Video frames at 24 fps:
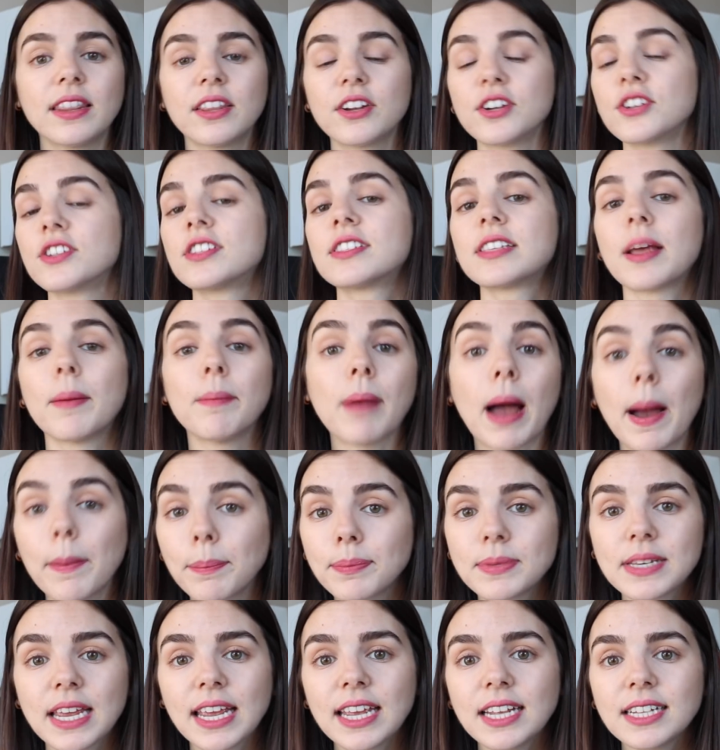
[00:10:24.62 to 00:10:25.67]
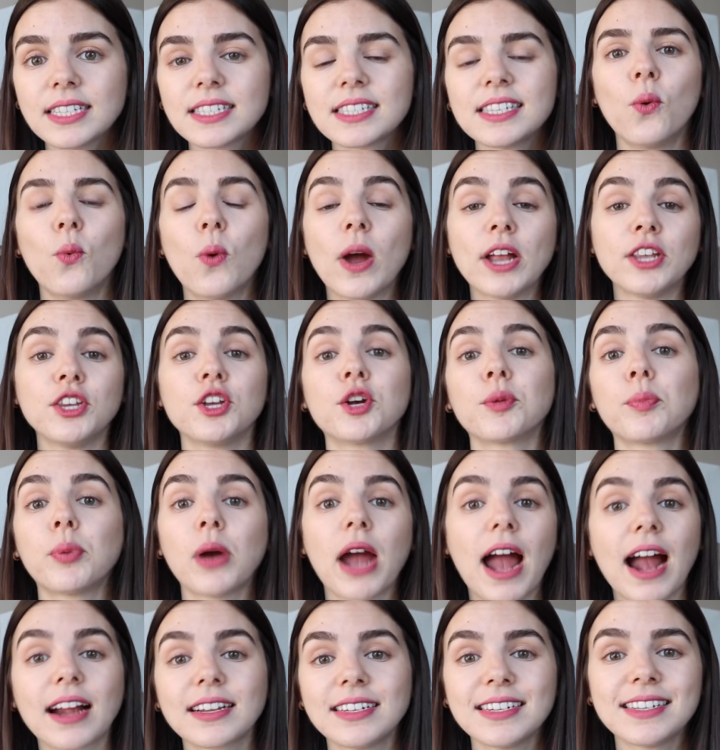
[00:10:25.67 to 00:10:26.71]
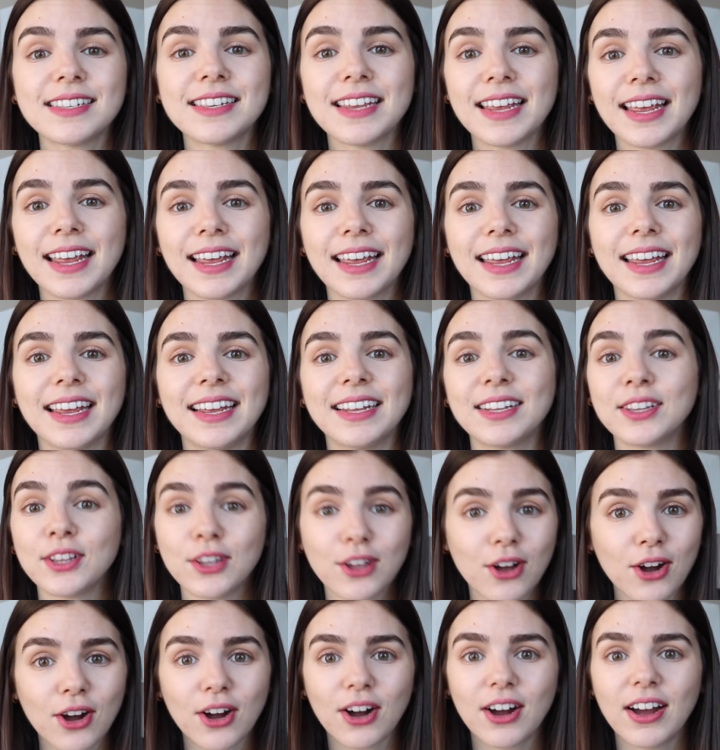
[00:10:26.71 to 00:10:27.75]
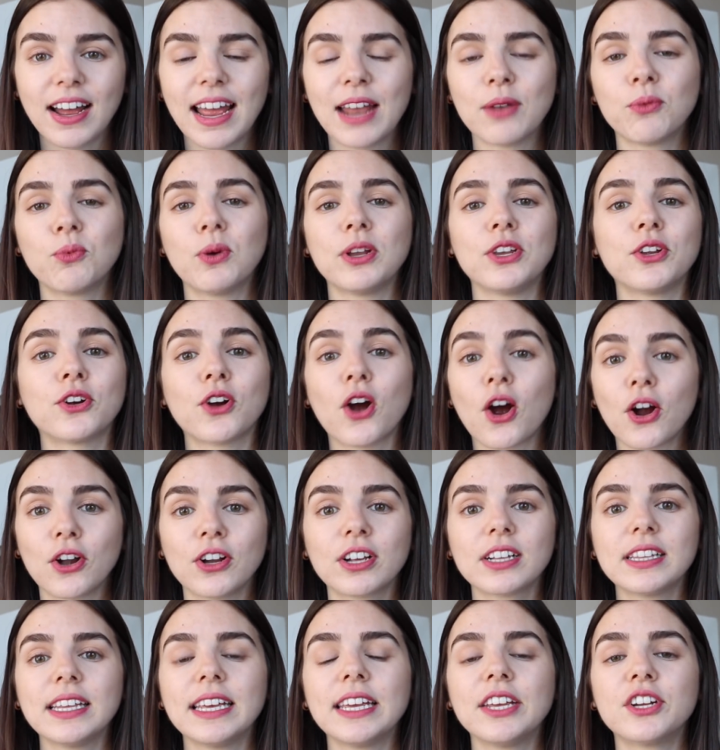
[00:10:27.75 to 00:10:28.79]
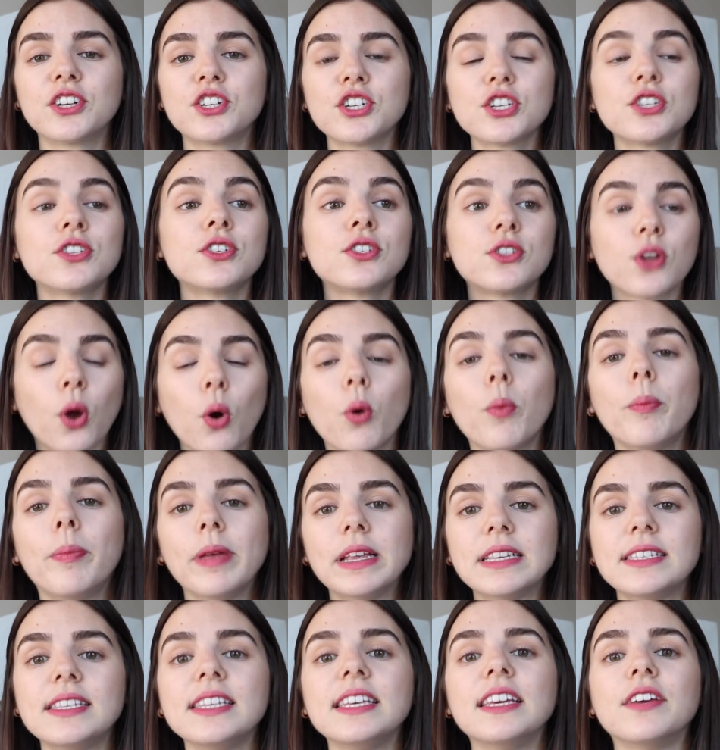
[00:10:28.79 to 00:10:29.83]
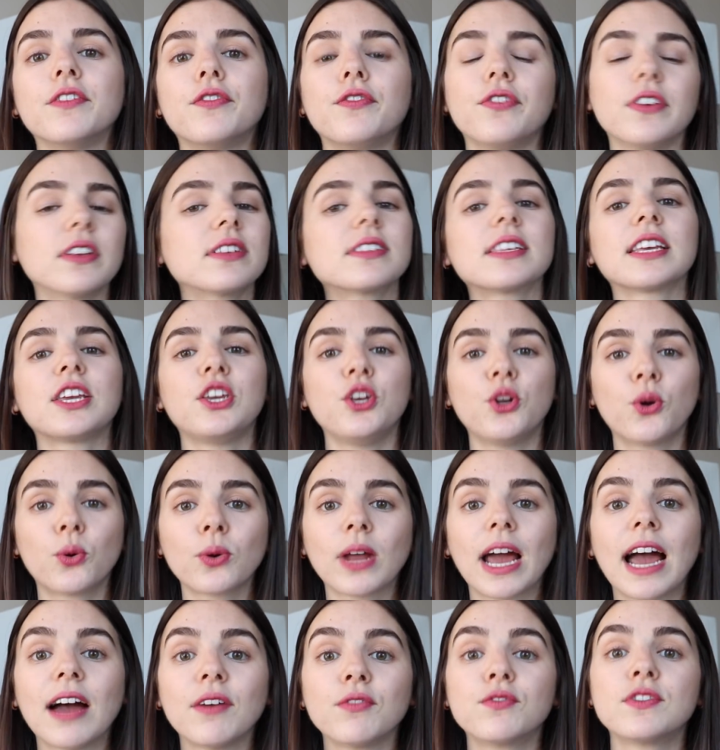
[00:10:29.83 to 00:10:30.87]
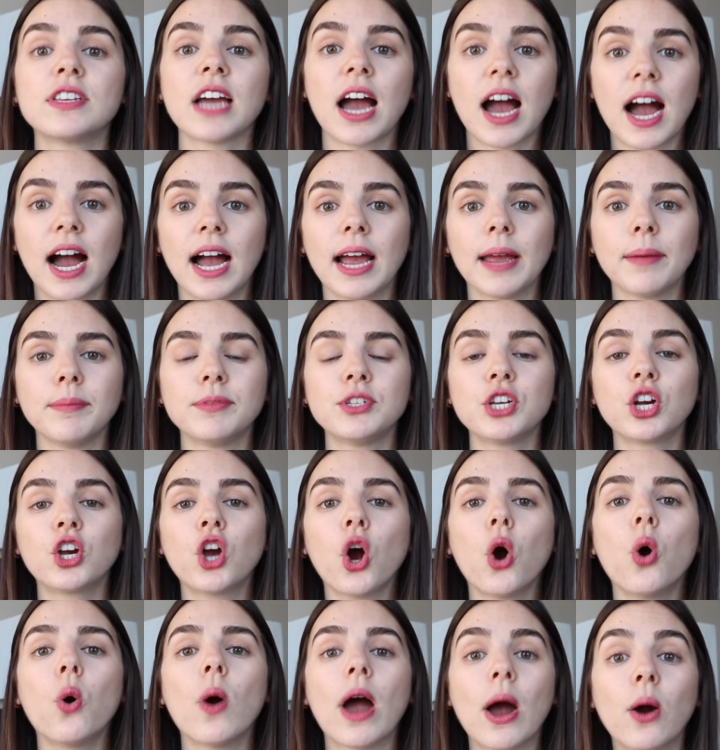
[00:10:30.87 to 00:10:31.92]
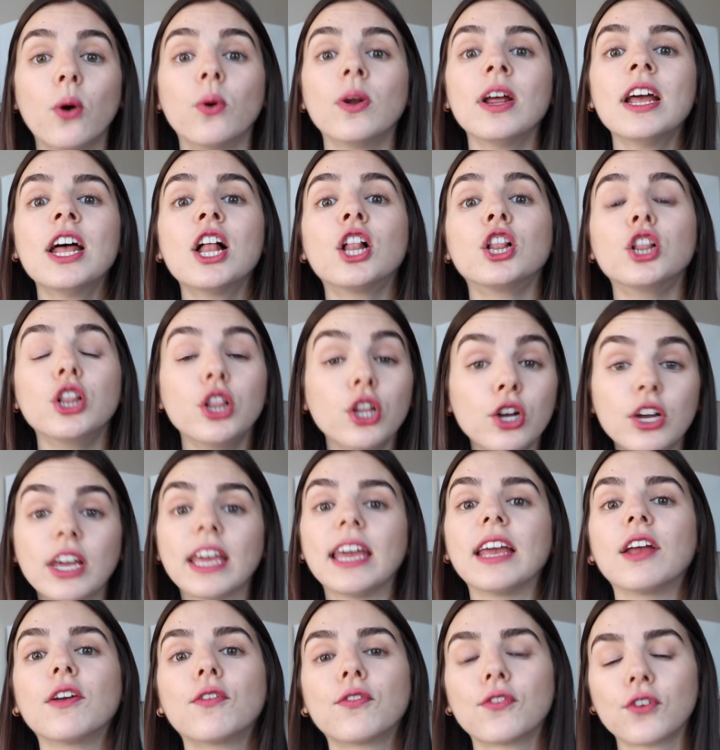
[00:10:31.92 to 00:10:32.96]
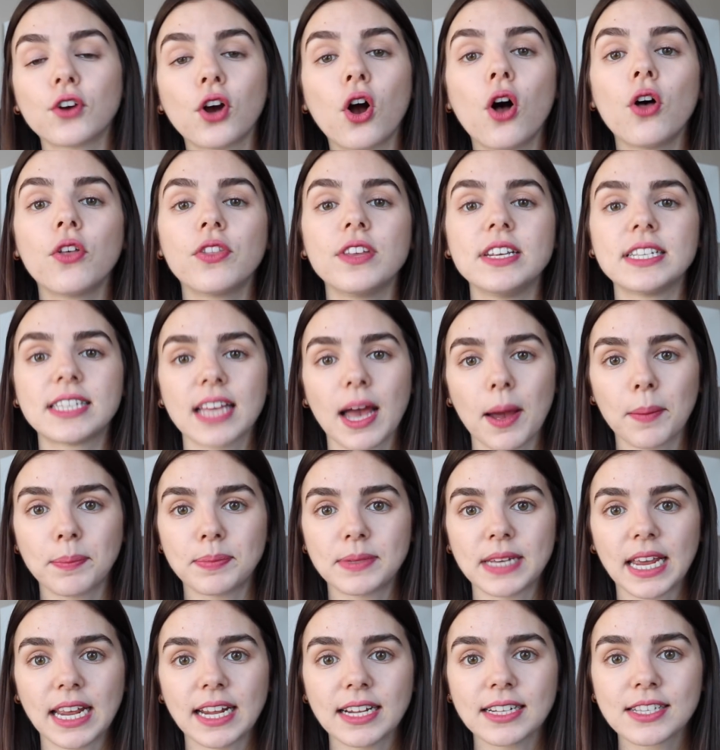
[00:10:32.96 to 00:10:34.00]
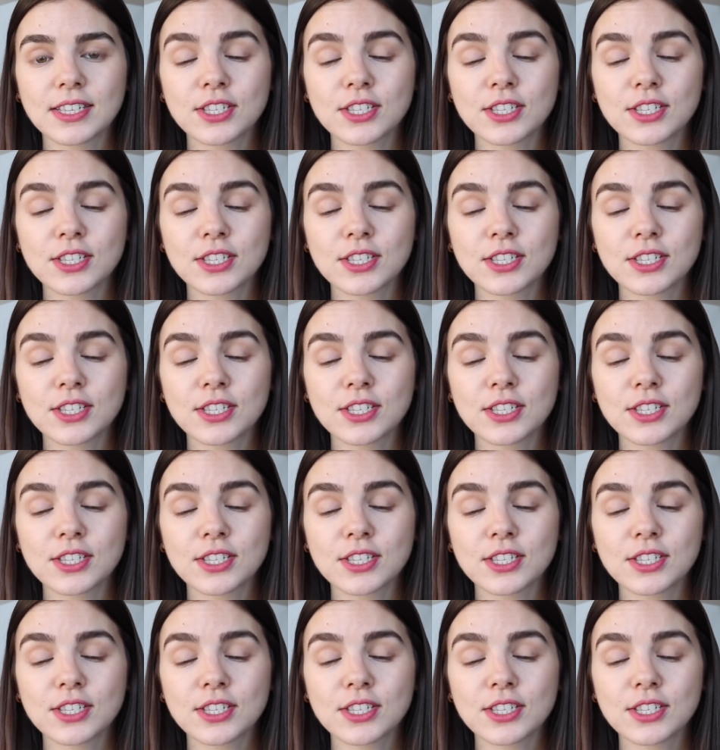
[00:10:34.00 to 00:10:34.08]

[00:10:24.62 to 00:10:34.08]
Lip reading: there's some updates. When you're practicing in law and when you're articling, you're just so busy, it feels like you don't have time to go out looking for all these updates.